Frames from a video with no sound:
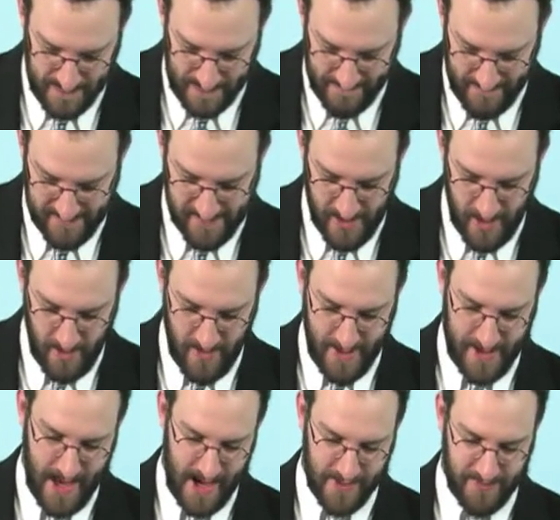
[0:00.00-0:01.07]
So
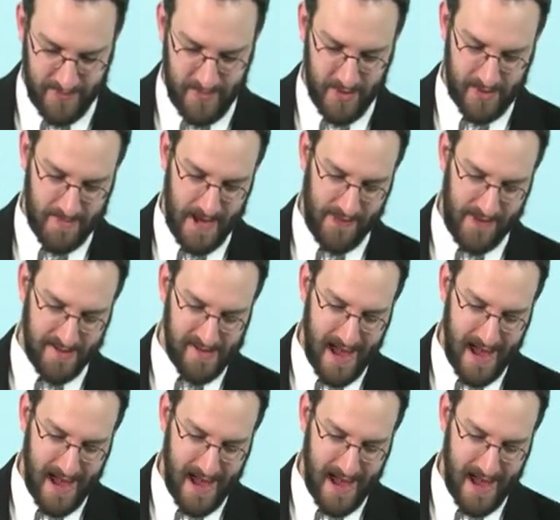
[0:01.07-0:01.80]
again, I just spoke about this.